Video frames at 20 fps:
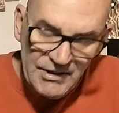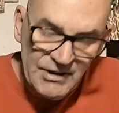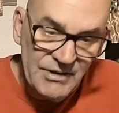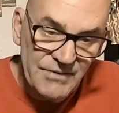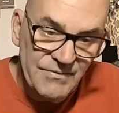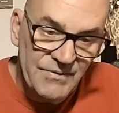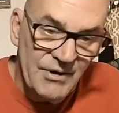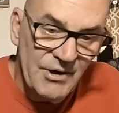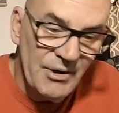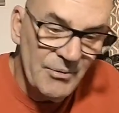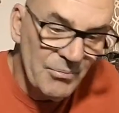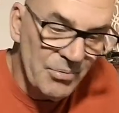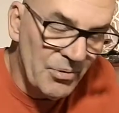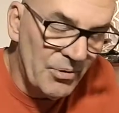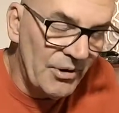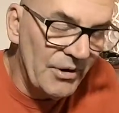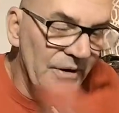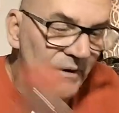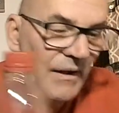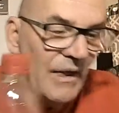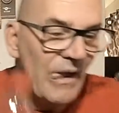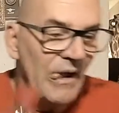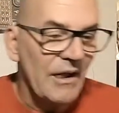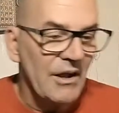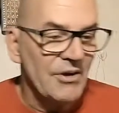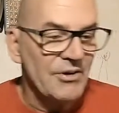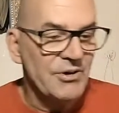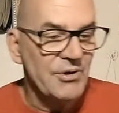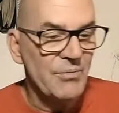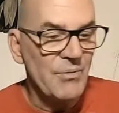is very important
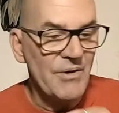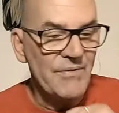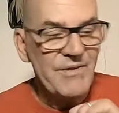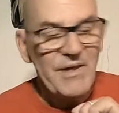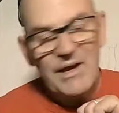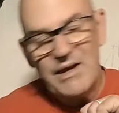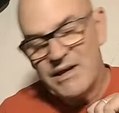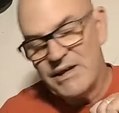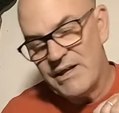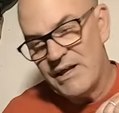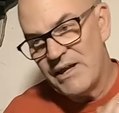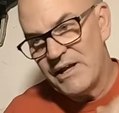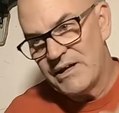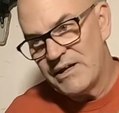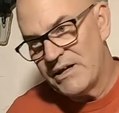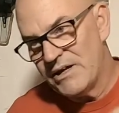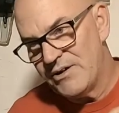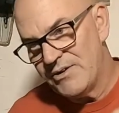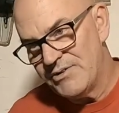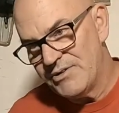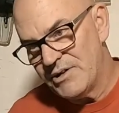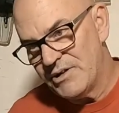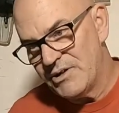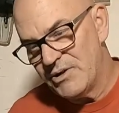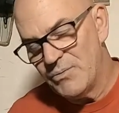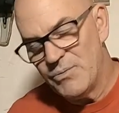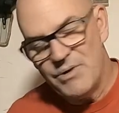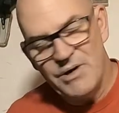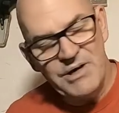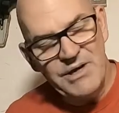because you want that kinetic
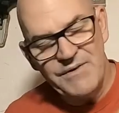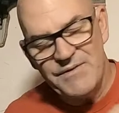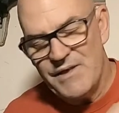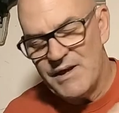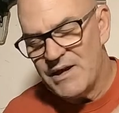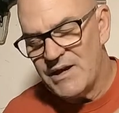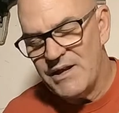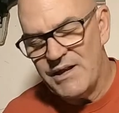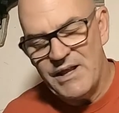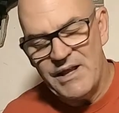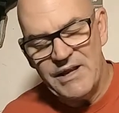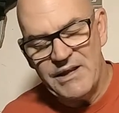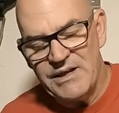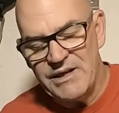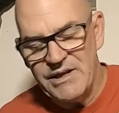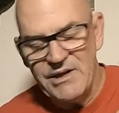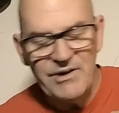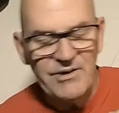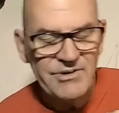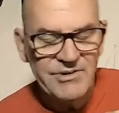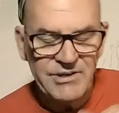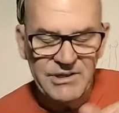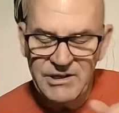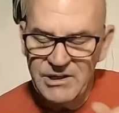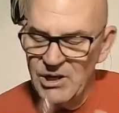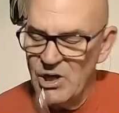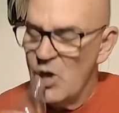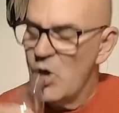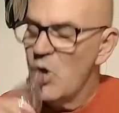energy. You want to get that kinetic energy